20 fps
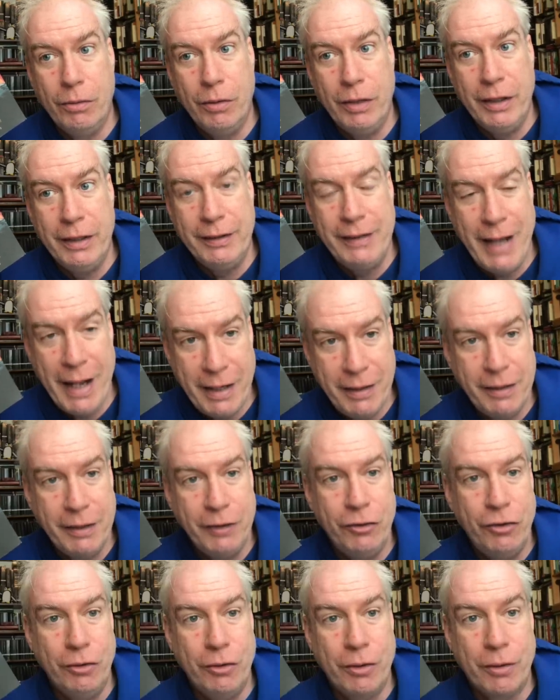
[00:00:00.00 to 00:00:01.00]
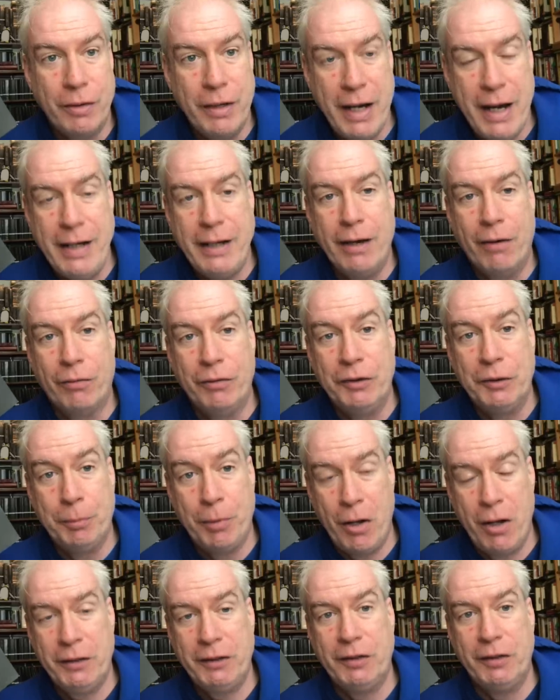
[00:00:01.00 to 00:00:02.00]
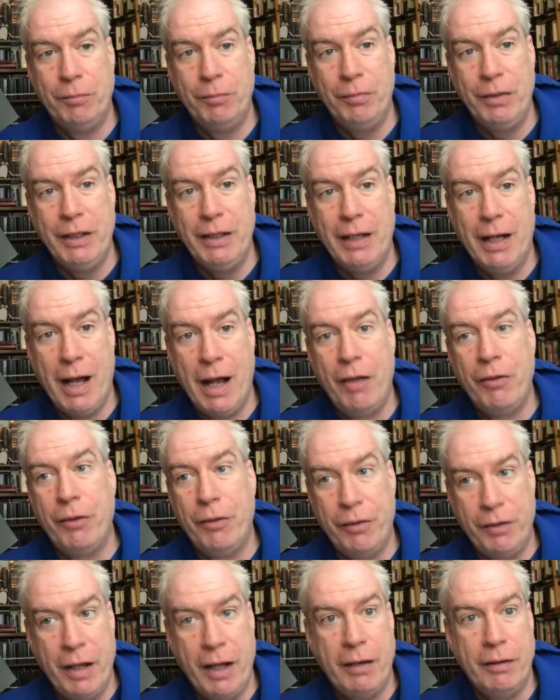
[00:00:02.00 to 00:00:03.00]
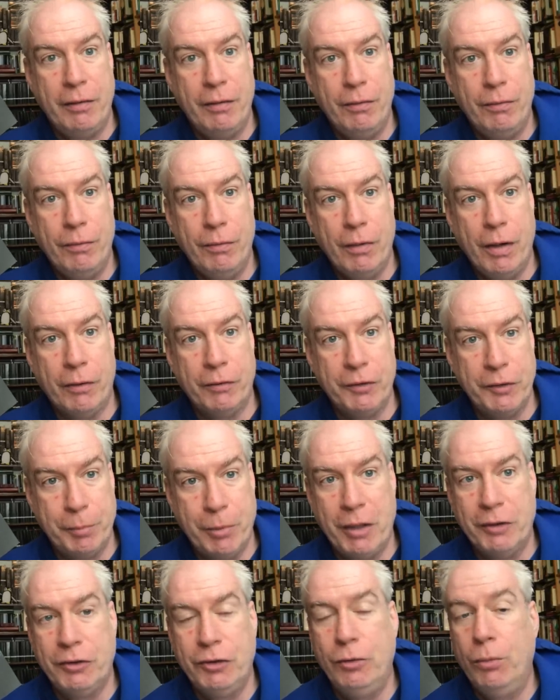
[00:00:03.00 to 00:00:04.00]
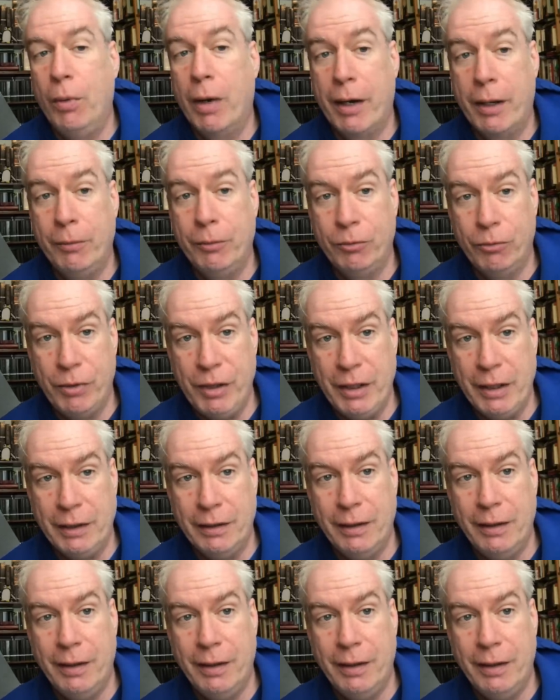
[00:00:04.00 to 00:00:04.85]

intending to create a response in me other than a response to what I was reading.